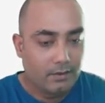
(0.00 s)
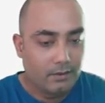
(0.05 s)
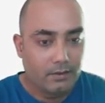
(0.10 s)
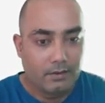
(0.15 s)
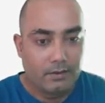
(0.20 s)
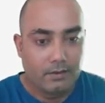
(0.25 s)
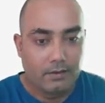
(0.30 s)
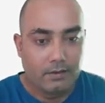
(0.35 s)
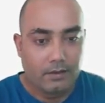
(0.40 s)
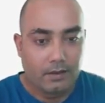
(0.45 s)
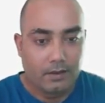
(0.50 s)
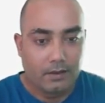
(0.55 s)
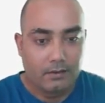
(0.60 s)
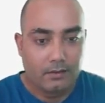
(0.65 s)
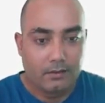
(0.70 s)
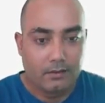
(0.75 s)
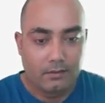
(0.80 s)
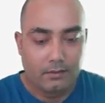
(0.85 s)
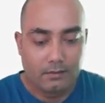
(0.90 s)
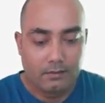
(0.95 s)
10
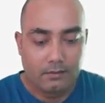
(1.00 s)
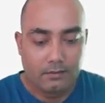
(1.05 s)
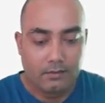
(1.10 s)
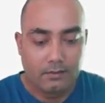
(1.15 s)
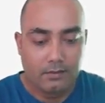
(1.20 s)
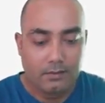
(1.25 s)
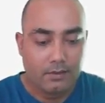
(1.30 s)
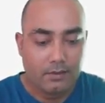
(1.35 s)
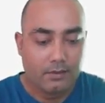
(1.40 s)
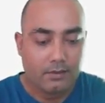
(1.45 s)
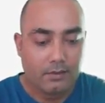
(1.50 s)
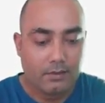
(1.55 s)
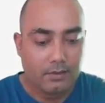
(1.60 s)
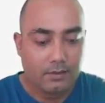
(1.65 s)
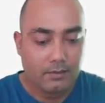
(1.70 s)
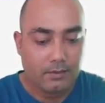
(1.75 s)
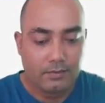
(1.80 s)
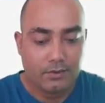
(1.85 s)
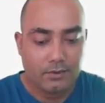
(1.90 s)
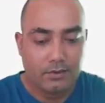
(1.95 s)

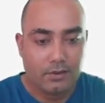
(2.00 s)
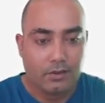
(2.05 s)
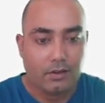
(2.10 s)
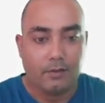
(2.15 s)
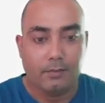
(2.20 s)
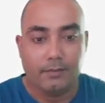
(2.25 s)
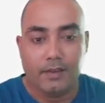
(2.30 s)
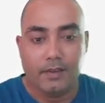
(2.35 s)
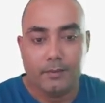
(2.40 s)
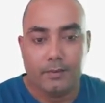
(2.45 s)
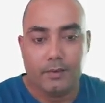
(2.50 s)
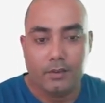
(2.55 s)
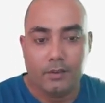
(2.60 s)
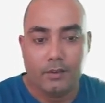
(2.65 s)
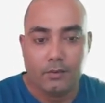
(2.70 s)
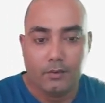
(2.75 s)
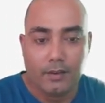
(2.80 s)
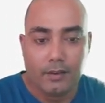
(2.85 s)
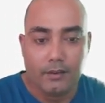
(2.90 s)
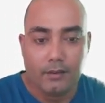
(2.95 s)
tips, or maybe
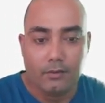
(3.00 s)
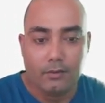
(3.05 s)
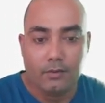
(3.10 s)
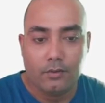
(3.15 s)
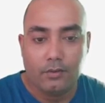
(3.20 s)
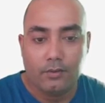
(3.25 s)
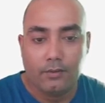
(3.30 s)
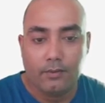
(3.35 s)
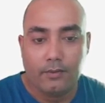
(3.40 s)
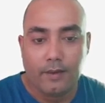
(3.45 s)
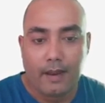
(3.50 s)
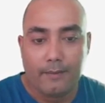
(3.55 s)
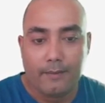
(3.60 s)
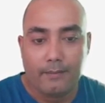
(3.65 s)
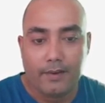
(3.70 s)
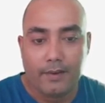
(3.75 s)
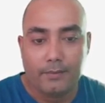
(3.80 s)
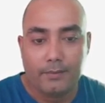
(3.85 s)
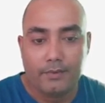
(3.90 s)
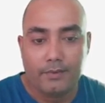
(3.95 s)
you can do 5
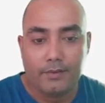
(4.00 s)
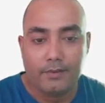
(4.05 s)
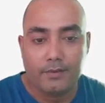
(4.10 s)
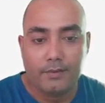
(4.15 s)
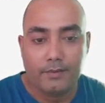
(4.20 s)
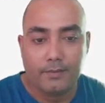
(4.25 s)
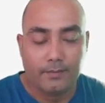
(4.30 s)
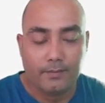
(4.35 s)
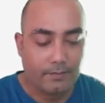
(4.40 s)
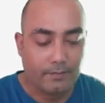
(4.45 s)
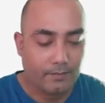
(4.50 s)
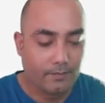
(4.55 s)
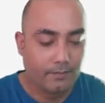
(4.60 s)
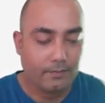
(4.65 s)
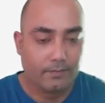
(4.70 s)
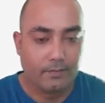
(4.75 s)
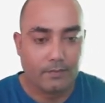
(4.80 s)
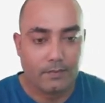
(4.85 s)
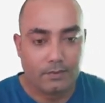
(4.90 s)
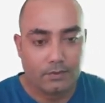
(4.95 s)
tips.
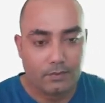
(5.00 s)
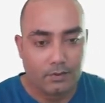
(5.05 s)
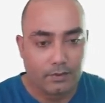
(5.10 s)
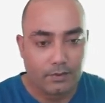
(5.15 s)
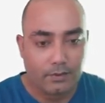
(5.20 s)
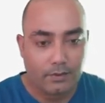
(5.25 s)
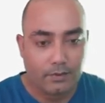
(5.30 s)
Sorry.